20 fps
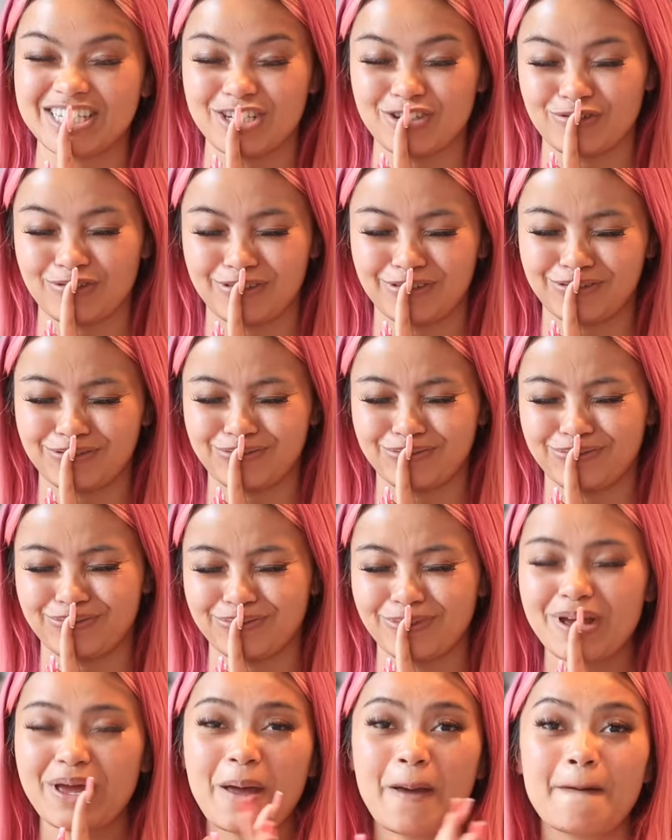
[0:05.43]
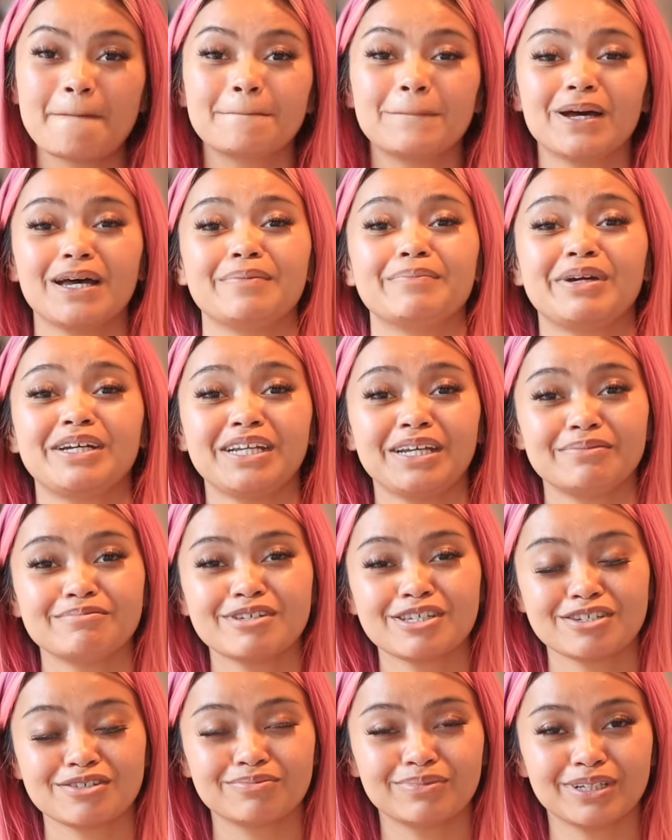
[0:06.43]
intro, but my name
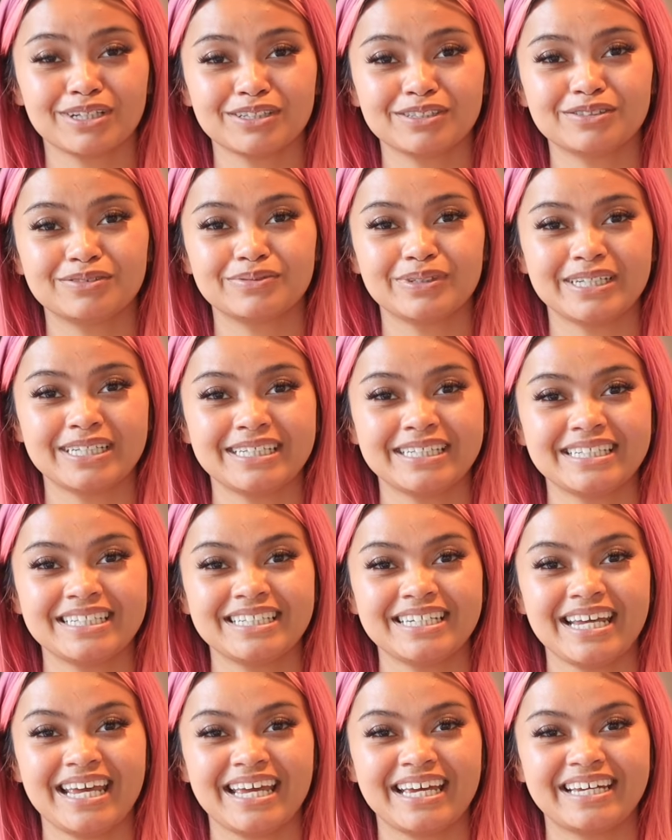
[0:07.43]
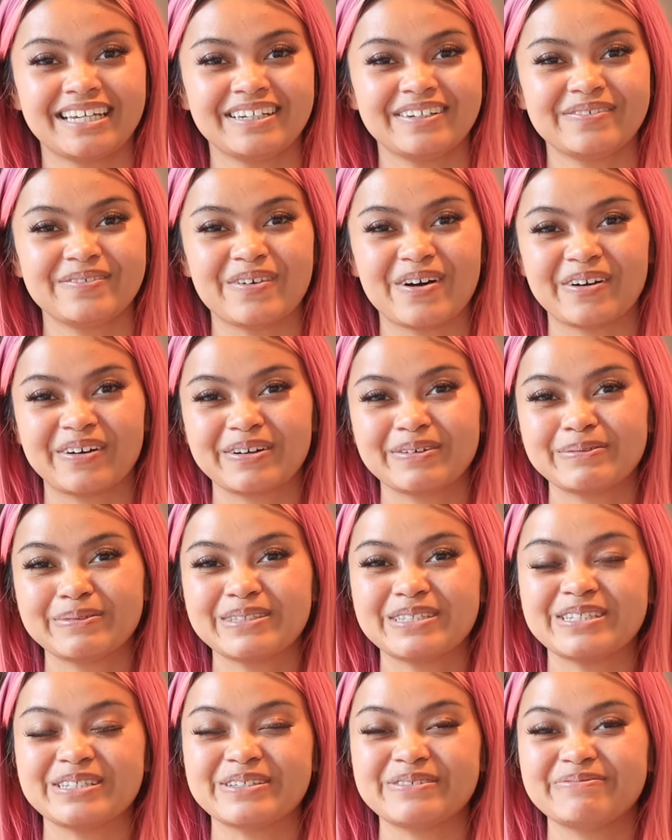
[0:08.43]
is Yamila Nguyen, and welcome
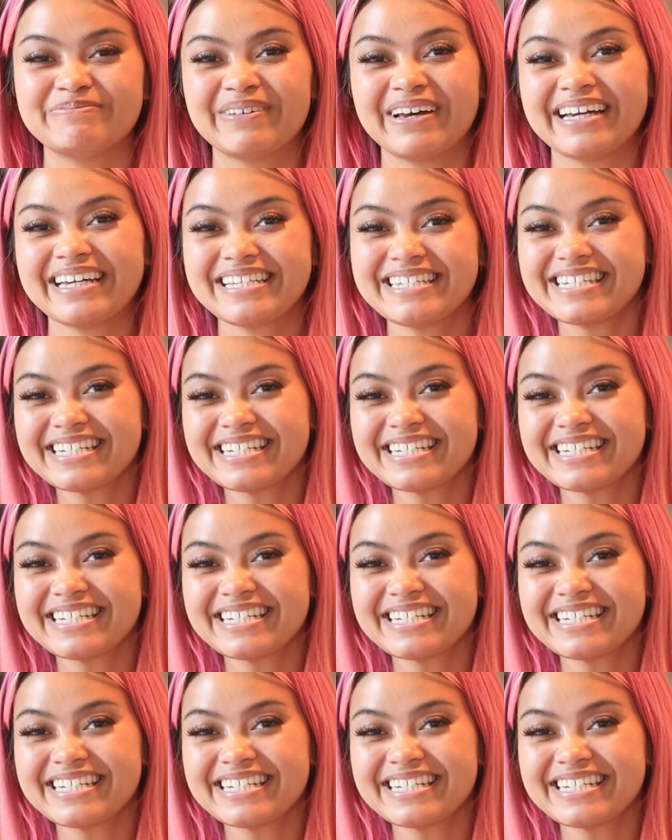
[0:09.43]
to my